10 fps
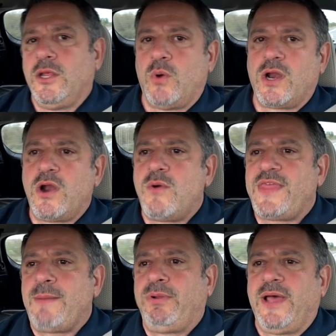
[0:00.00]
You want to know what
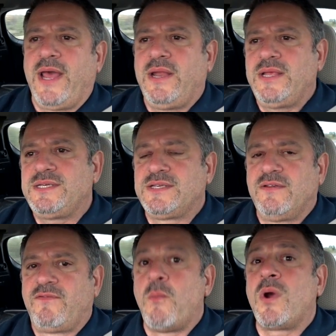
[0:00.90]
that plan is?
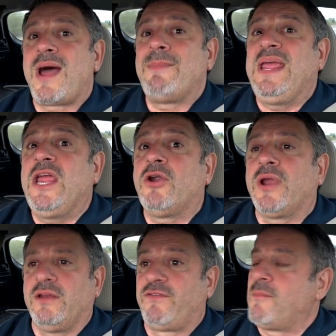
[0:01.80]
From what I'm
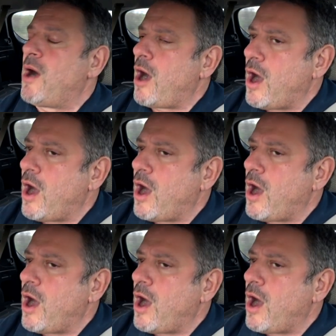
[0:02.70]
hearing from